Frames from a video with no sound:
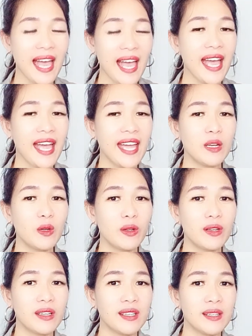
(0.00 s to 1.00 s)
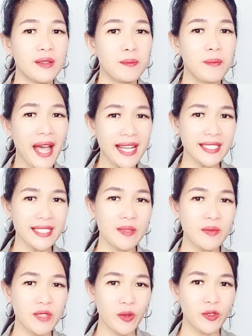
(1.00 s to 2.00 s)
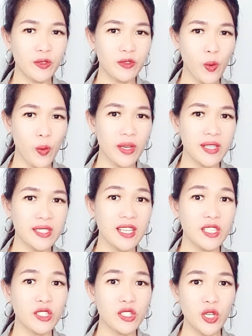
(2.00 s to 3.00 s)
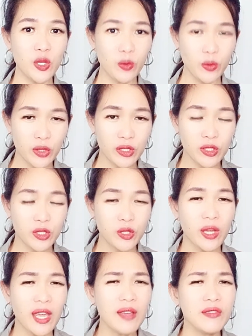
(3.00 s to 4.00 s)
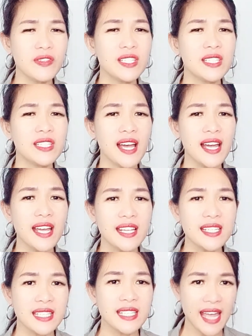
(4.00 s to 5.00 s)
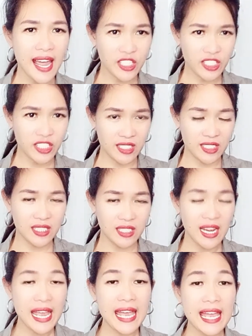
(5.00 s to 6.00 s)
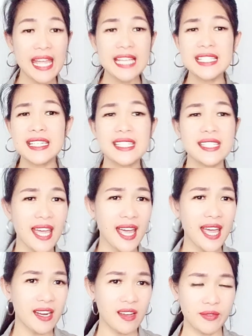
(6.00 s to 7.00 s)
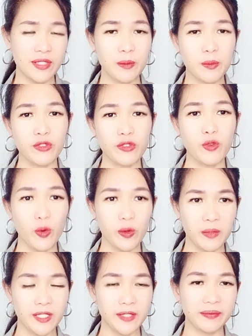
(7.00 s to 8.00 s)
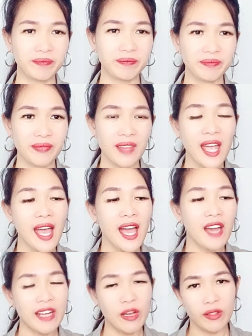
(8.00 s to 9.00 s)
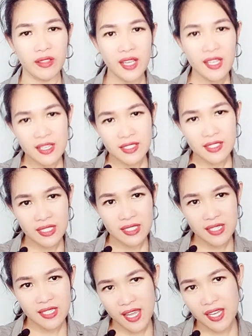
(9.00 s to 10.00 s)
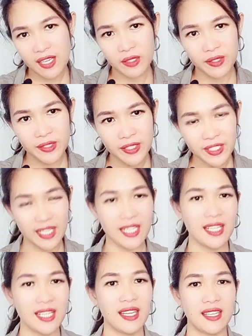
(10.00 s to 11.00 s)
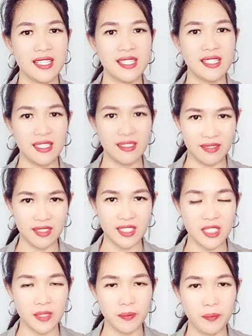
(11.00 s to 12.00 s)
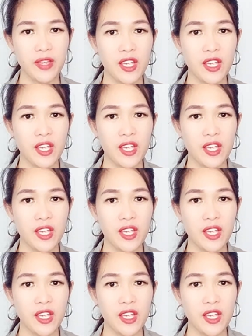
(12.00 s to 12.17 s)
And passive tone of voice is used to emphasize the action instead of the performer. Now, let's take a look at this sentence.